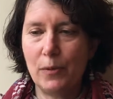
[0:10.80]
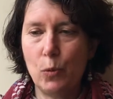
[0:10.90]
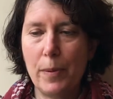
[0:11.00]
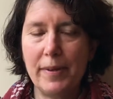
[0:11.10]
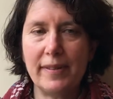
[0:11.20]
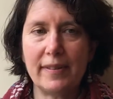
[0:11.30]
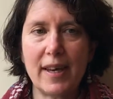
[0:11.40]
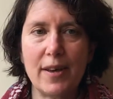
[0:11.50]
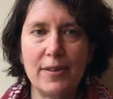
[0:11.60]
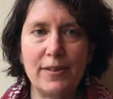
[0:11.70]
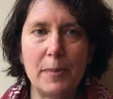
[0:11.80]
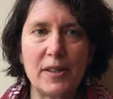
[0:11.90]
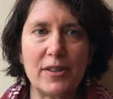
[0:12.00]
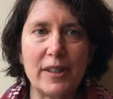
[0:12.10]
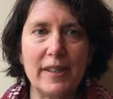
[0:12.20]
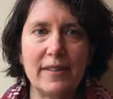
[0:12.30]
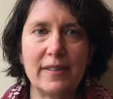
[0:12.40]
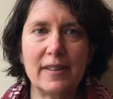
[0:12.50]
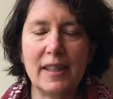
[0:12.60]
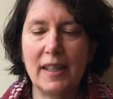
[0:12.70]
Women's Health
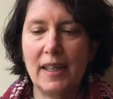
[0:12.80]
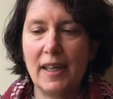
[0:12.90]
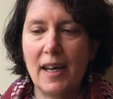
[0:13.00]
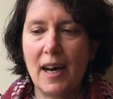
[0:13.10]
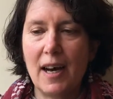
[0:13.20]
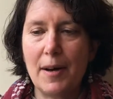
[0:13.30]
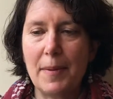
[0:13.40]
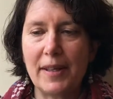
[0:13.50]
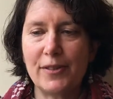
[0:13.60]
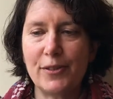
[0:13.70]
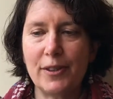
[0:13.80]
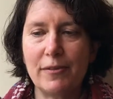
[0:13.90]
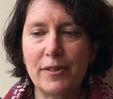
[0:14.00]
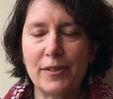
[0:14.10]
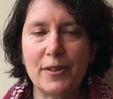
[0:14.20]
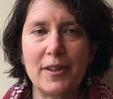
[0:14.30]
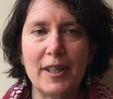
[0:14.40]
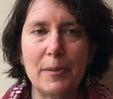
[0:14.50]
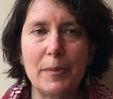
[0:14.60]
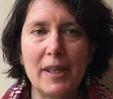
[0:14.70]
Specialist at Sterner Physical
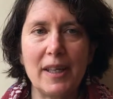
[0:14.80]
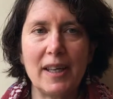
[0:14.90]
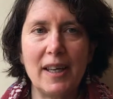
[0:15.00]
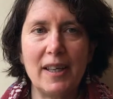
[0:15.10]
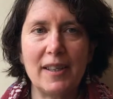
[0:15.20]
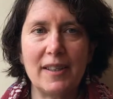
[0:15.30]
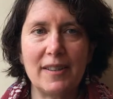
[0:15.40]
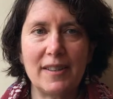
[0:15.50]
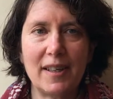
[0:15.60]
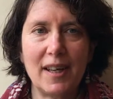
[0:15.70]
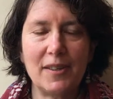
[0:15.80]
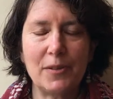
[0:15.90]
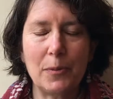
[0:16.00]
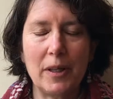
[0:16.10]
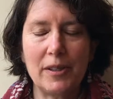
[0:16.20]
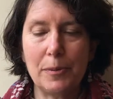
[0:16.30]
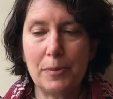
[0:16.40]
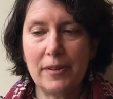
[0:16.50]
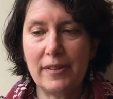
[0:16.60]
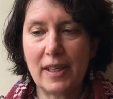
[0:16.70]
Therapy, and I just wanted to
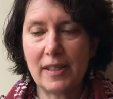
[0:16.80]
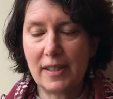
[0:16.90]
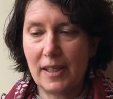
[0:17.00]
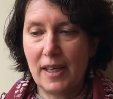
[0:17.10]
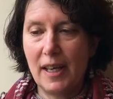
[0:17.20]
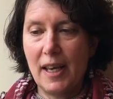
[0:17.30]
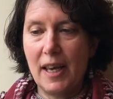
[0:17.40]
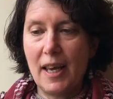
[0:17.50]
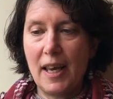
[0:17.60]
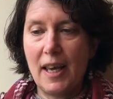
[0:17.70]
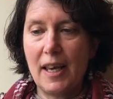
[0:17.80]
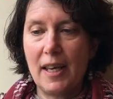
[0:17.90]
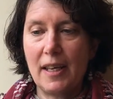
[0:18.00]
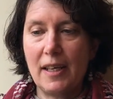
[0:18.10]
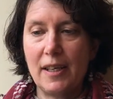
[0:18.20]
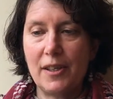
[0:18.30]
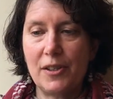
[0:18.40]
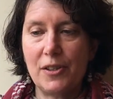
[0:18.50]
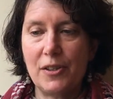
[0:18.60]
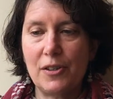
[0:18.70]
present a
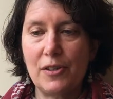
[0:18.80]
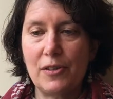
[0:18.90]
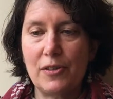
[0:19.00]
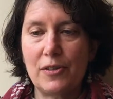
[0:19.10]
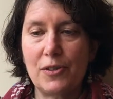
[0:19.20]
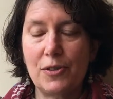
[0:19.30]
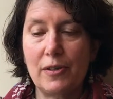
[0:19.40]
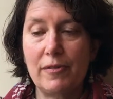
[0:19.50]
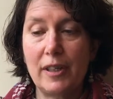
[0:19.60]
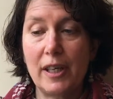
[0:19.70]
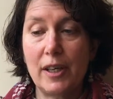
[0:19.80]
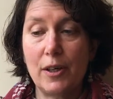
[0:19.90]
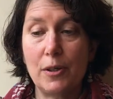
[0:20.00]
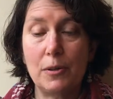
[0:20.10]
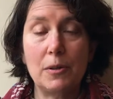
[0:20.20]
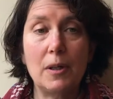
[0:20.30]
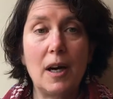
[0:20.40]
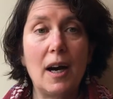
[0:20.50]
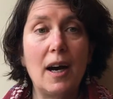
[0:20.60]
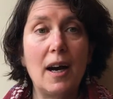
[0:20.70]
short video
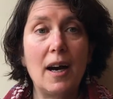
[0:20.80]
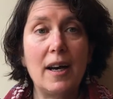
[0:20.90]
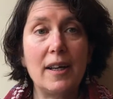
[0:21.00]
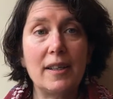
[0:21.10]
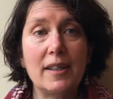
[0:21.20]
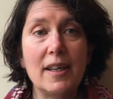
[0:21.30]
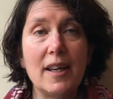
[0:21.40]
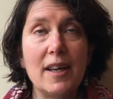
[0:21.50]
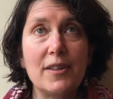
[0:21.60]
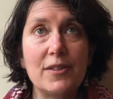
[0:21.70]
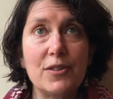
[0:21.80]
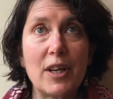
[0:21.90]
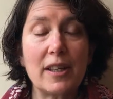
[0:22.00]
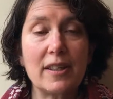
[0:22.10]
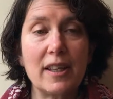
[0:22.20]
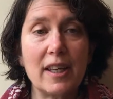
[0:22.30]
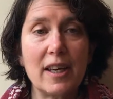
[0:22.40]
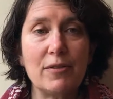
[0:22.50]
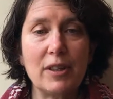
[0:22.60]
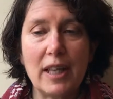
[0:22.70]
on strengthening
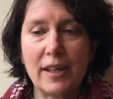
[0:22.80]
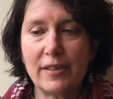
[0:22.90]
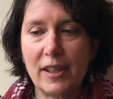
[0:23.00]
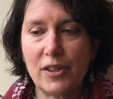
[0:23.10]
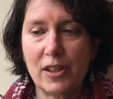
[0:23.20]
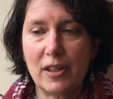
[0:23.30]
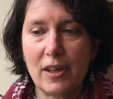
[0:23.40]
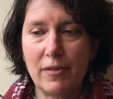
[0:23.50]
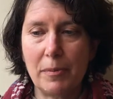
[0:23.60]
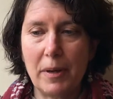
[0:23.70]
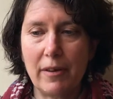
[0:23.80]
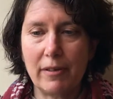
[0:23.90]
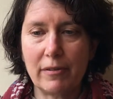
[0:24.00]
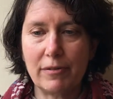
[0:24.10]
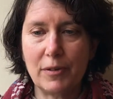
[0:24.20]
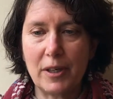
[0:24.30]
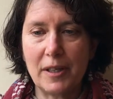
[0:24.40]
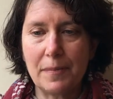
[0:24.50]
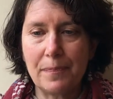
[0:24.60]
and relaxation of the pelvic floor.